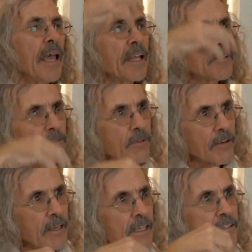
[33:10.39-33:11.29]
And to
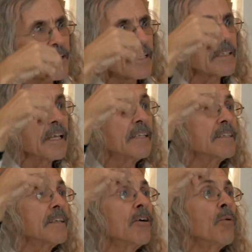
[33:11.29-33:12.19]
varying extent, they
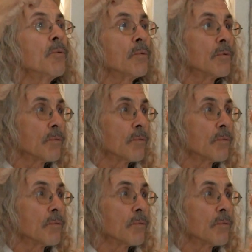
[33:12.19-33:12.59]
still